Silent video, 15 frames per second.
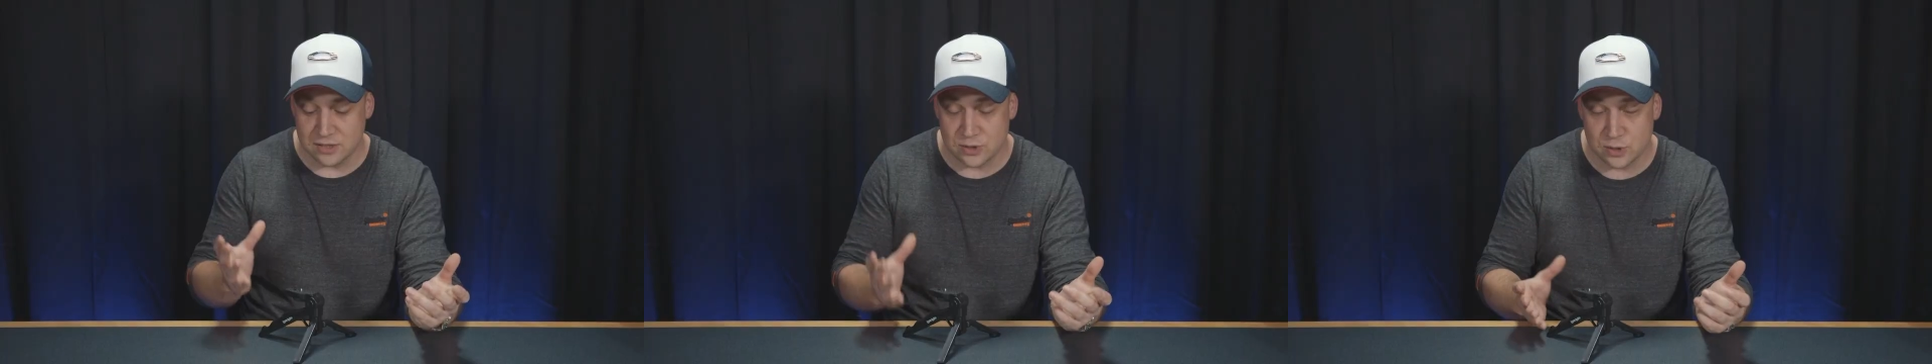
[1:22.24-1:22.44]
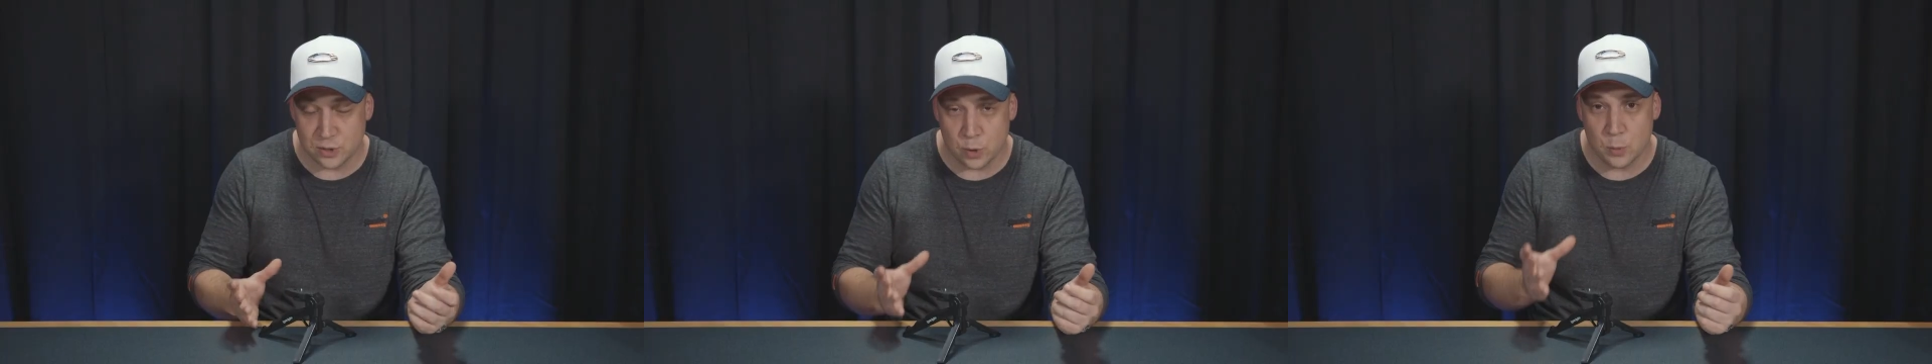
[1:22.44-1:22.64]

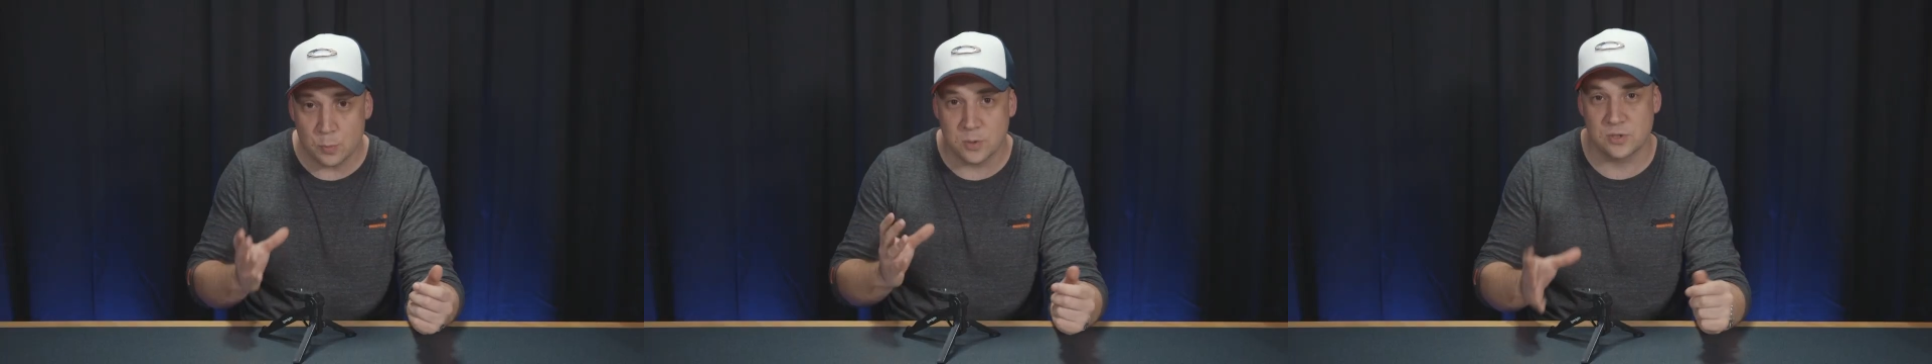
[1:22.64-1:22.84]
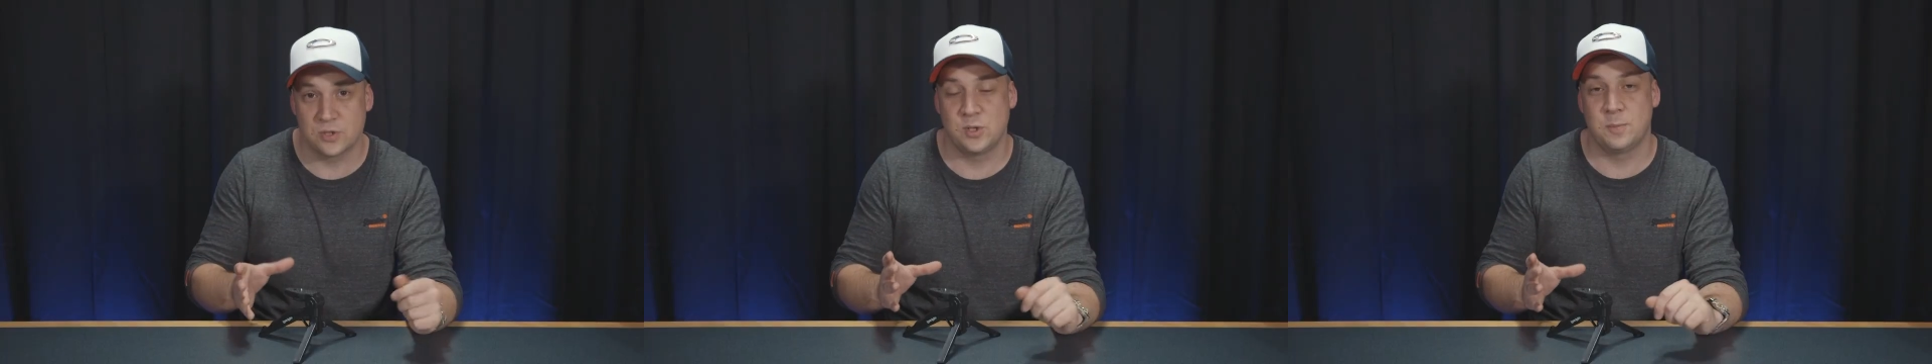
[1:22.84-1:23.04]

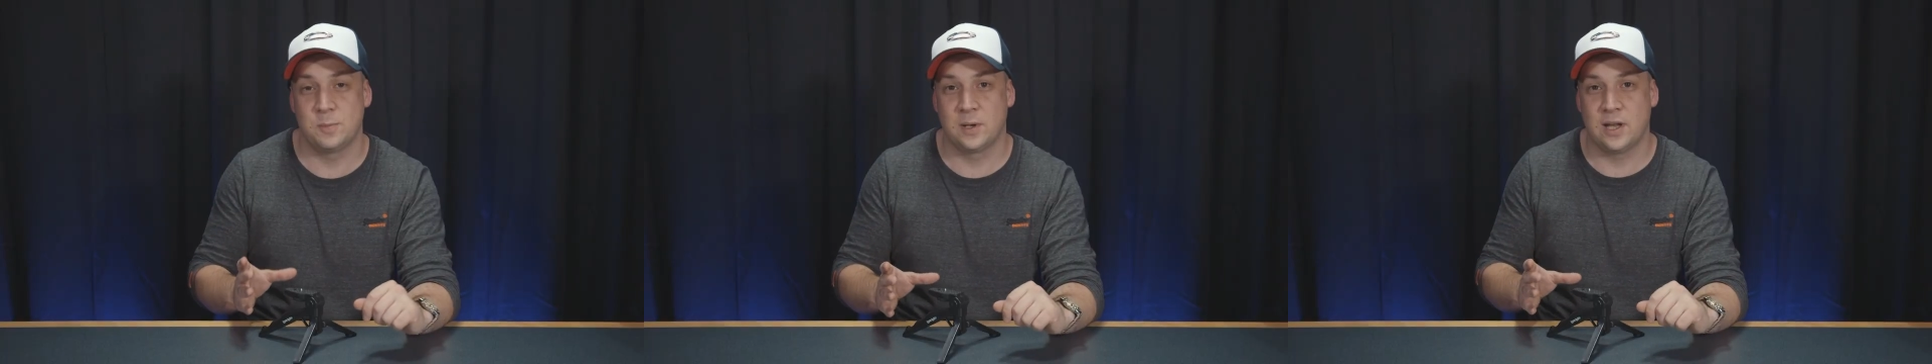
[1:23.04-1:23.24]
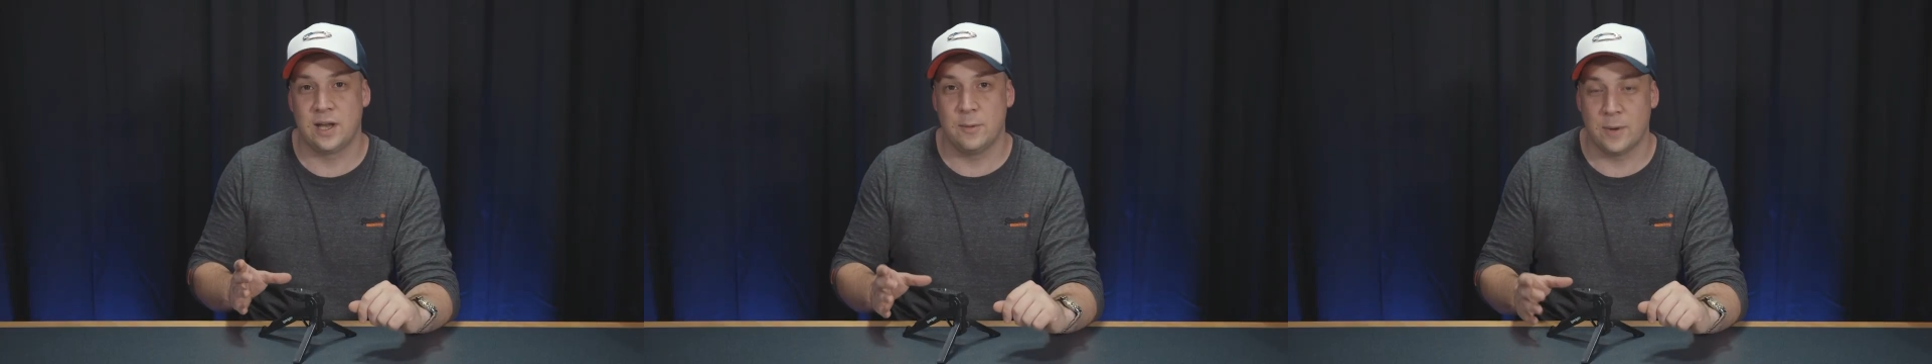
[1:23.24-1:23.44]
super,
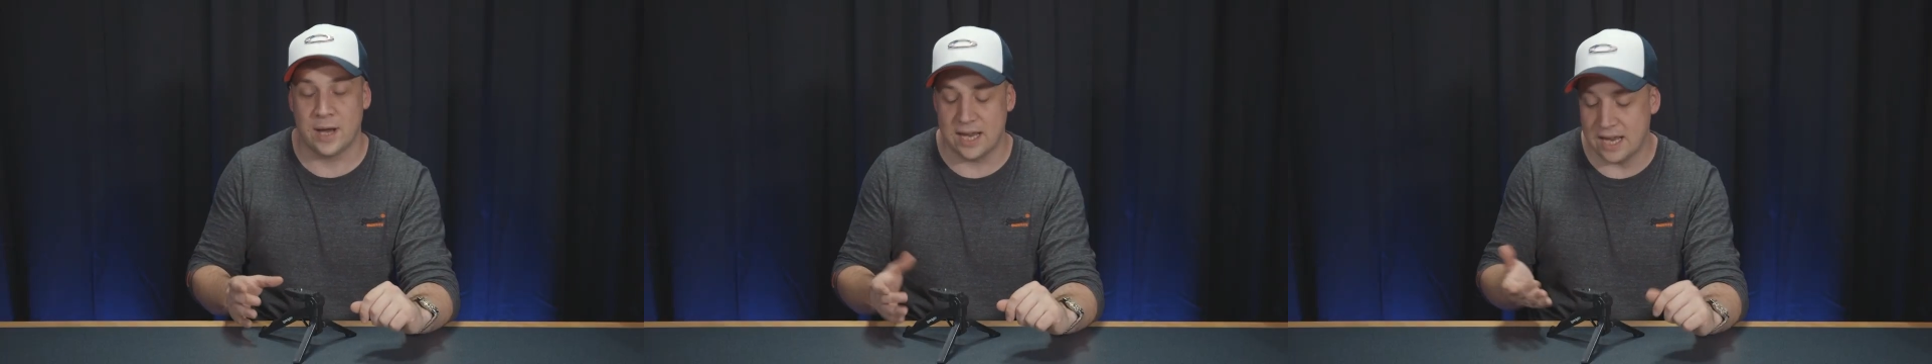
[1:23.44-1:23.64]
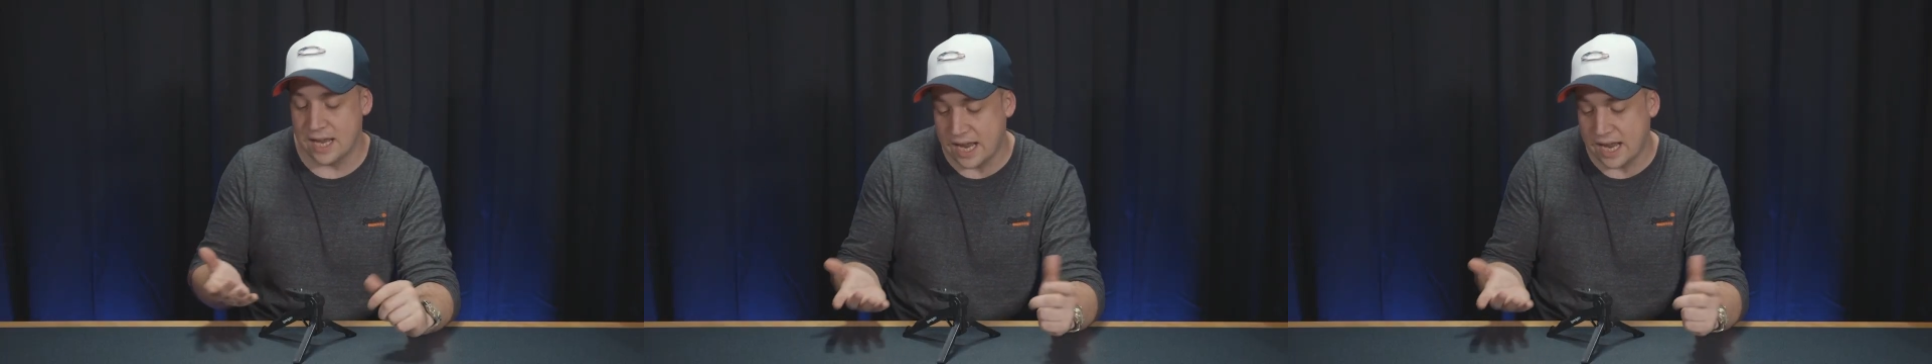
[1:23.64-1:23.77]
super lightweight.